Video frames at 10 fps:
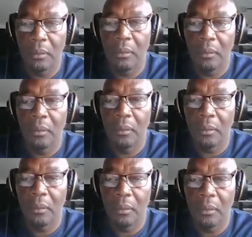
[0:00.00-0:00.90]

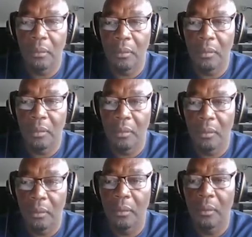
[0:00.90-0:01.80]

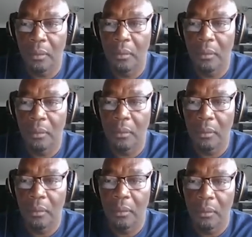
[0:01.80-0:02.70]

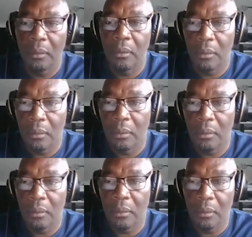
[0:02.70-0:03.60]

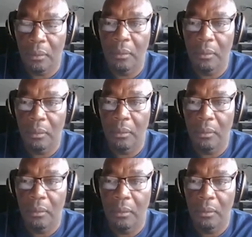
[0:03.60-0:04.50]

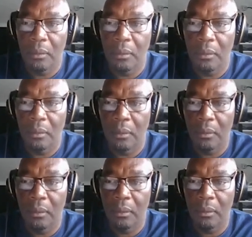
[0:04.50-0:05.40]

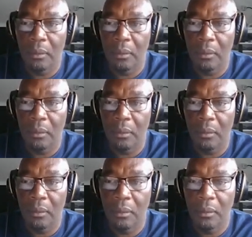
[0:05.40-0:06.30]

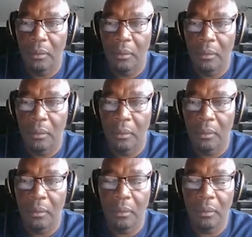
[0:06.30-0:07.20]

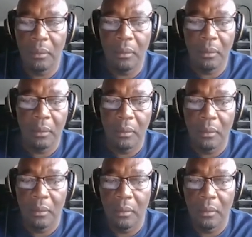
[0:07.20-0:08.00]
(silent)